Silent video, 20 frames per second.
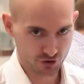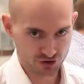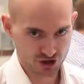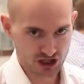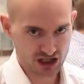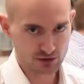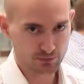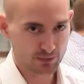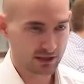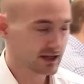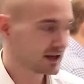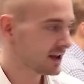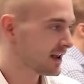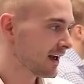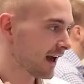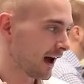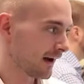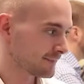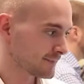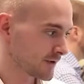GDP,
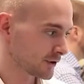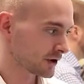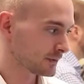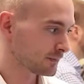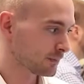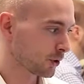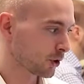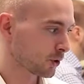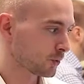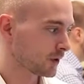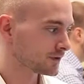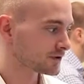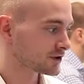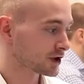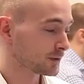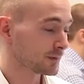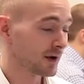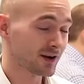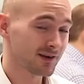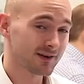a very important one to
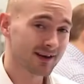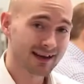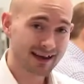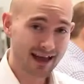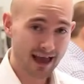come out.